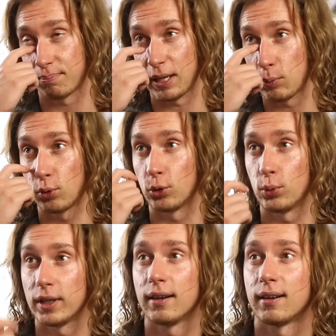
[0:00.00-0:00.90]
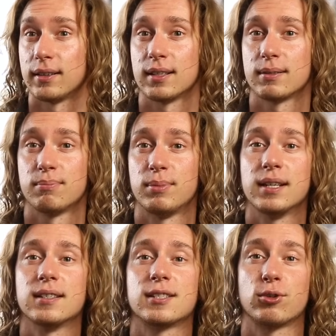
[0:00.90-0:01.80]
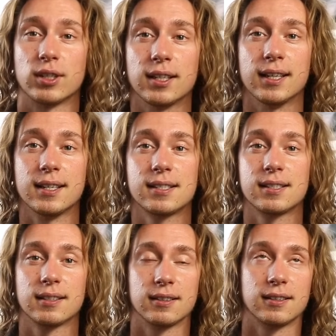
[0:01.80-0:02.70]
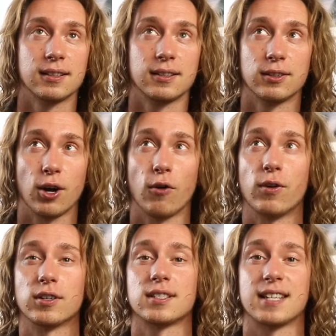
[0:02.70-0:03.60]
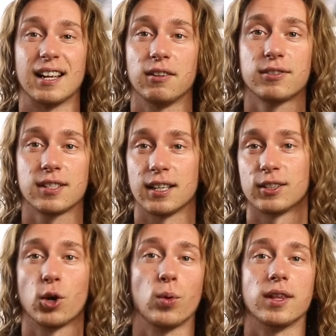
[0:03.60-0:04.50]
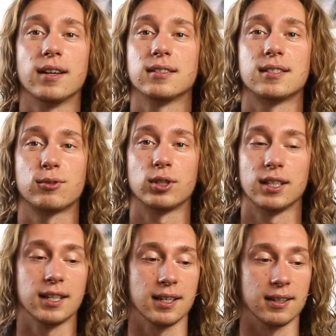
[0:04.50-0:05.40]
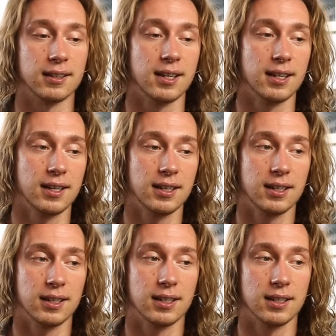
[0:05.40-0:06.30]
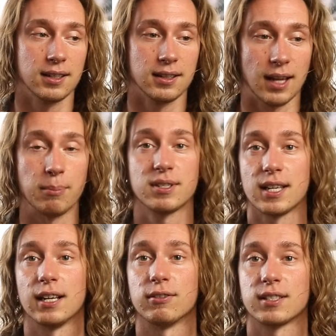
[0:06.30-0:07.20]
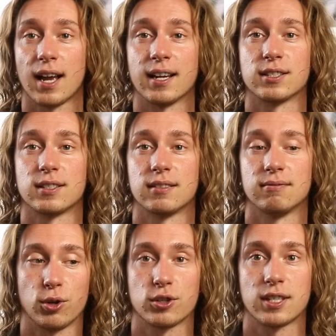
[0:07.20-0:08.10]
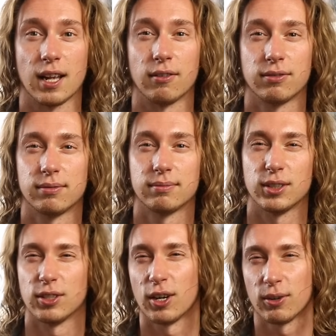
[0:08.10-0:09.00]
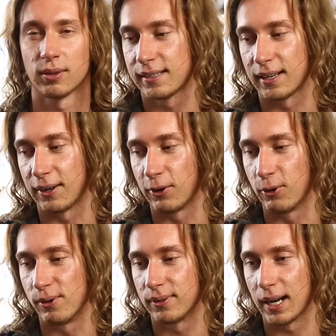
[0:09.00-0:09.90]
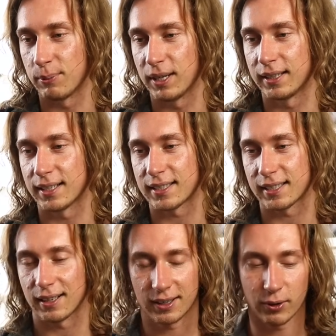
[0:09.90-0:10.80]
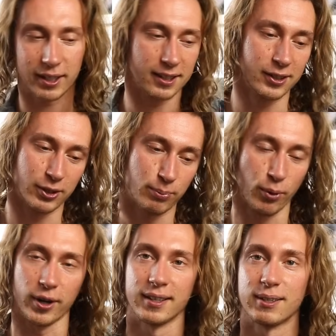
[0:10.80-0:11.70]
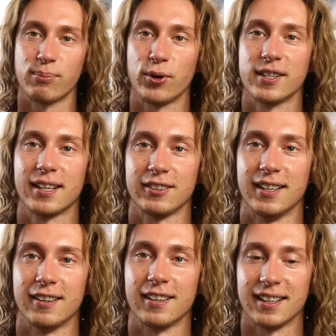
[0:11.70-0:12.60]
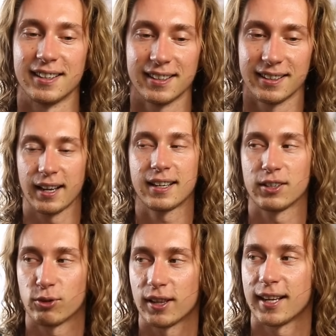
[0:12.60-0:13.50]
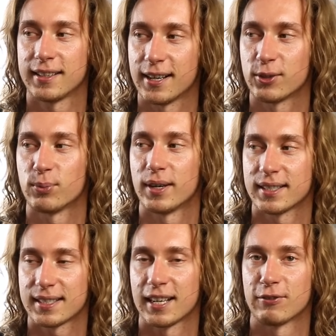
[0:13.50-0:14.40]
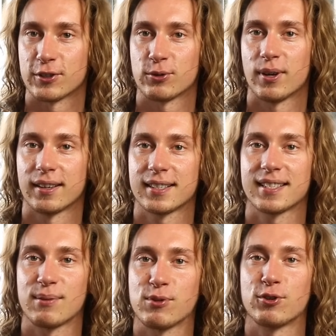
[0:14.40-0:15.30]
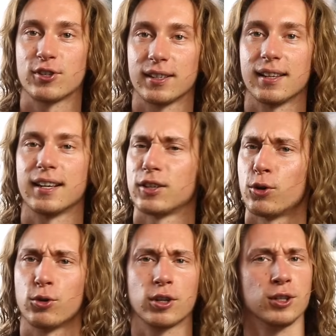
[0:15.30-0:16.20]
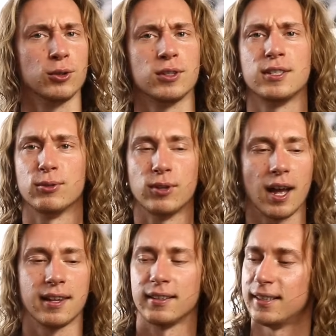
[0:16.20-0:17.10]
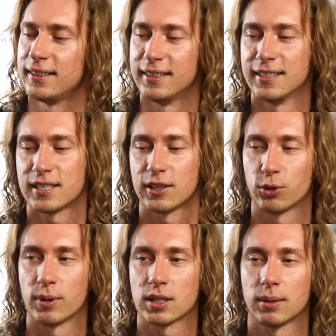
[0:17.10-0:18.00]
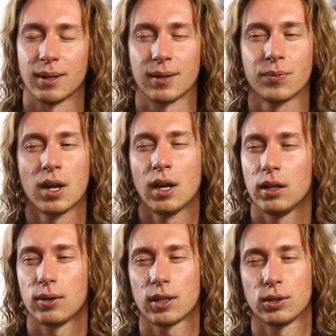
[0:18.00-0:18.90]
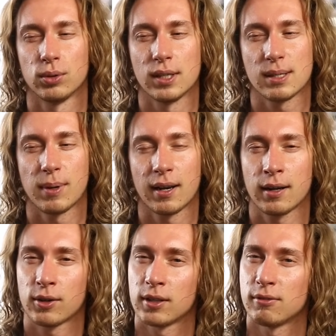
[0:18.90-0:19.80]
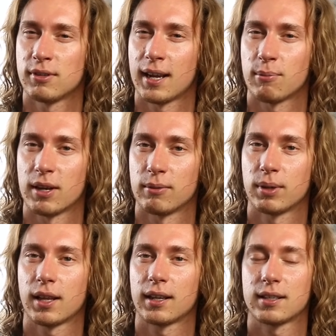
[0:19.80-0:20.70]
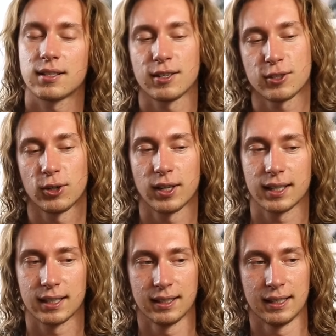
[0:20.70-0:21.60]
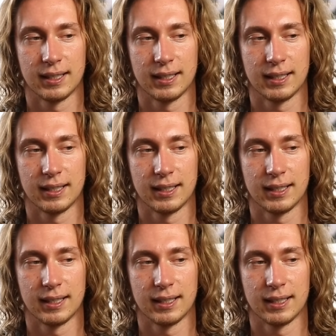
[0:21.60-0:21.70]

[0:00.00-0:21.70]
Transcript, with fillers: people, we are the biggest critiques of ourselves. Like no one else is critiquing themselves as yourself, you know. So I mean that's a, a quite a good point to point out there. Like I can relate that to myself as well, because I'm usually like, no, you can do this, do that, that did this, and to myself I'm like, you can do this better, you can do that better. But like it's also like